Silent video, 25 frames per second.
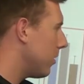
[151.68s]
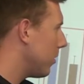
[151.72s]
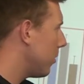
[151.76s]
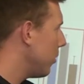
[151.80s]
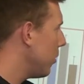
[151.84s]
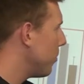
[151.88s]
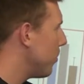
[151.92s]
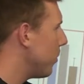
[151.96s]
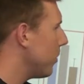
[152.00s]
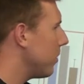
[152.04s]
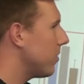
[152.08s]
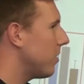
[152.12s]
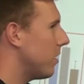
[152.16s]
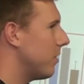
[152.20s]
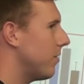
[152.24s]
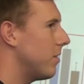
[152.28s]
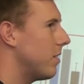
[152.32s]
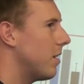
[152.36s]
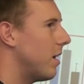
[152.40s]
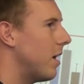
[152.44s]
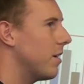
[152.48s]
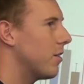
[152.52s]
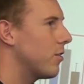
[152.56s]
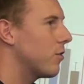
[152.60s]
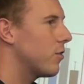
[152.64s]

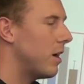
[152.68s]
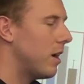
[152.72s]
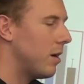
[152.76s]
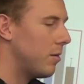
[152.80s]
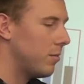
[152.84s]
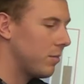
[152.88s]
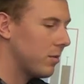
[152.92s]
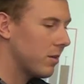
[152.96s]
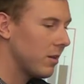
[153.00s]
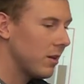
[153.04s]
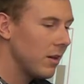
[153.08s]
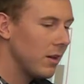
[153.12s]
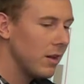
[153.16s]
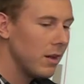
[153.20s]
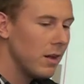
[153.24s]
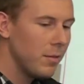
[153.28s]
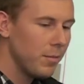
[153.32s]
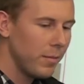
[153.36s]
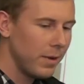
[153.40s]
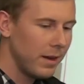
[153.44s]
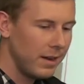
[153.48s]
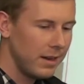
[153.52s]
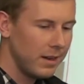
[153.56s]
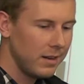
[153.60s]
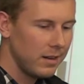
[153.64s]
2.79 grams
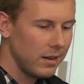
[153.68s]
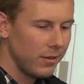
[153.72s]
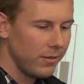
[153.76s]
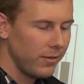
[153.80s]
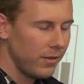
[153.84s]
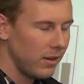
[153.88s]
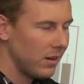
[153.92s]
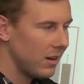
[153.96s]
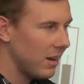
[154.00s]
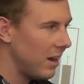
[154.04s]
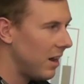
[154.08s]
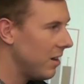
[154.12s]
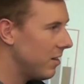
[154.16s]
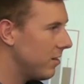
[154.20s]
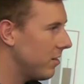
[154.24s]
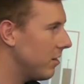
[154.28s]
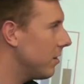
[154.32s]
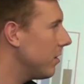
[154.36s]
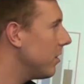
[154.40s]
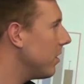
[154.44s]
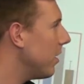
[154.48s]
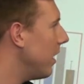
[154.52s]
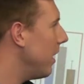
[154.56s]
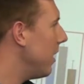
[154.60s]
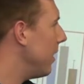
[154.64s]
per liter
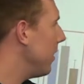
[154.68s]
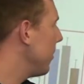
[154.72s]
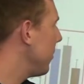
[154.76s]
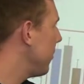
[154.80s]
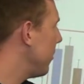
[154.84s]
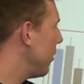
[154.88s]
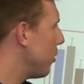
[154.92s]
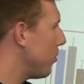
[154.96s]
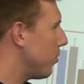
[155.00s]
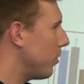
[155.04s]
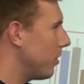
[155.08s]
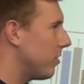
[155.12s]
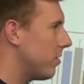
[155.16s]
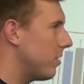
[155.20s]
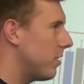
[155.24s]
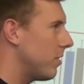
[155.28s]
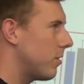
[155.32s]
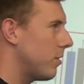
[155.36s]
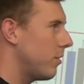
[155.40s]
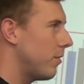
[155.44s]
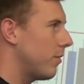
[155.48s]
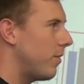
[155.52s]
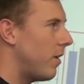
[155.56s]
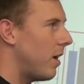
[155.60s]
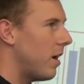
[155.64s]
Fengycin and
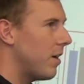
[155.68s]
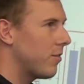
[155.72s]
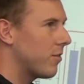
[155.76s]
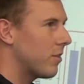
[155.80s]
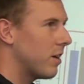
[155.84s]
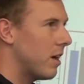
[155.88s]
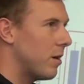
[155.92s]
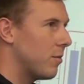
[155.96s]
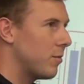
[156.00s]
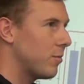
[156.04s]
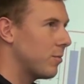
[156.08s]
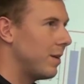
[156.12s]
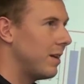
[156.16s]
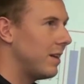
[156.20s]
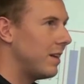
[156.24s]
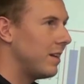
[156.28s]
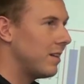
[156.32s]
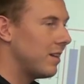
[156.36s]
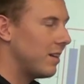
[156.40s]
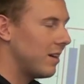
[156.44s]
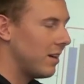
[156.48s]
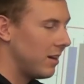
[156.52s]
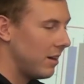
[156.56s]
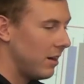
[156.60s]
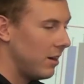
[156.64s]
0.625 grams per
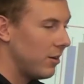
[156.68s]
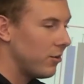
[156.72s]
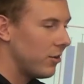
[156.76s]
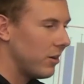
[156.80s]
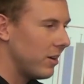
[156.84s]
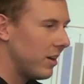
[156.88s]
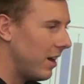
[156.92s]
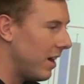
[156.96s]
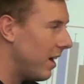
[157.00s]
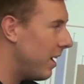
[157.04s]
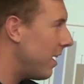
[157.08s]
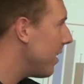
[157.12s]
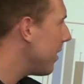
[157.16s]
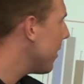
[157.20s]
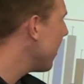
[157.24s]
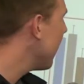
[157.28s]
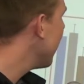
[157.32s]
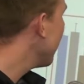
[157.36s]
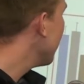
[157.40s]
liter Iturin A.